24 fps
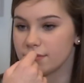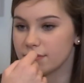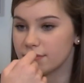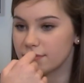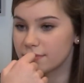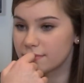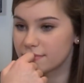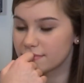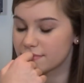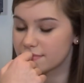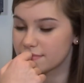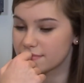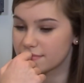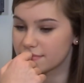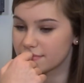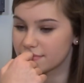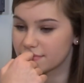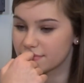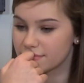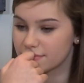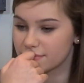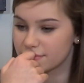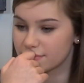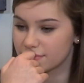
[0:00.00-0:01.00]

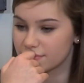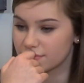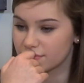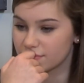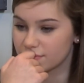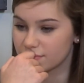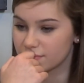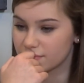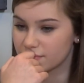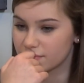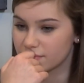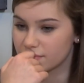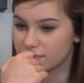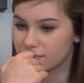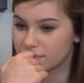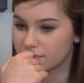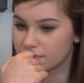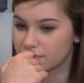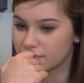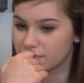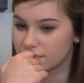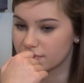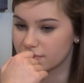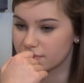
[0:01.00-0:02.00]

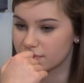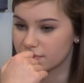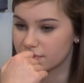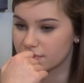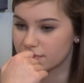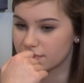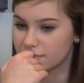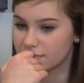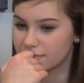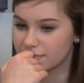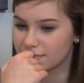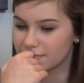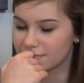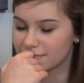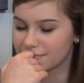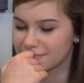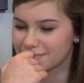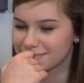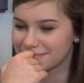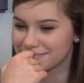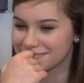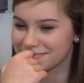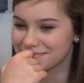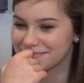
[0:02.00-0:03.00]

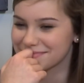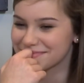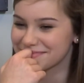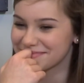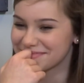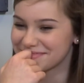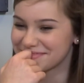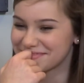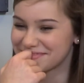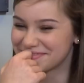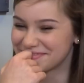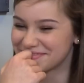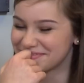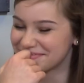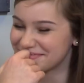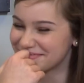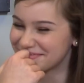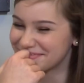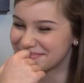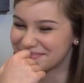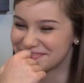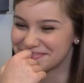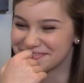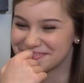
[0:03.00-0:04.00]

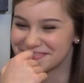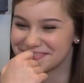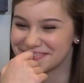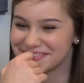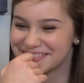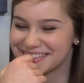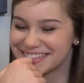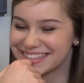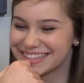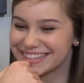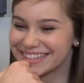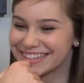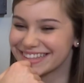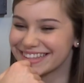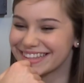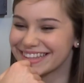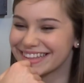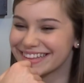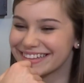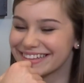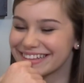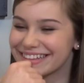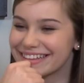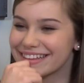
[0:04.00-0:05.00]

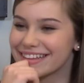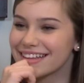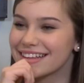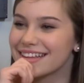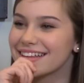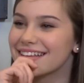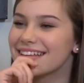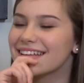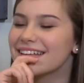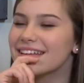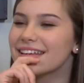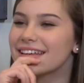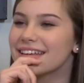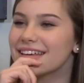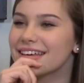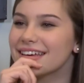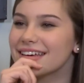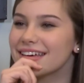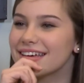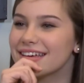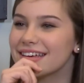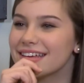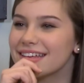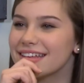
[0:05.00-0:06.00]

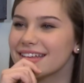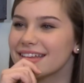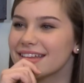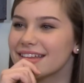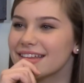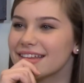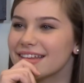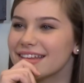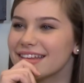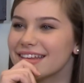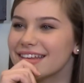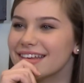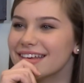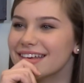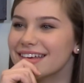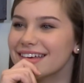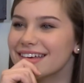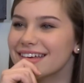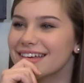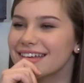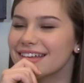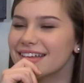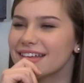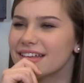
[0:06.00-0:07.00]

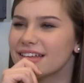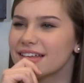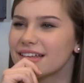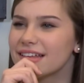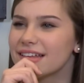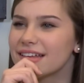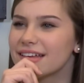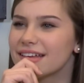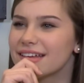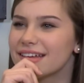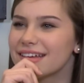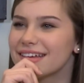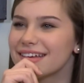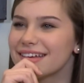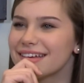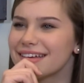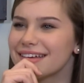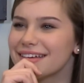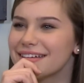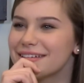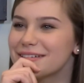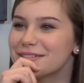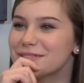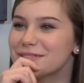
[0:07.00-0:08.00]
(silent)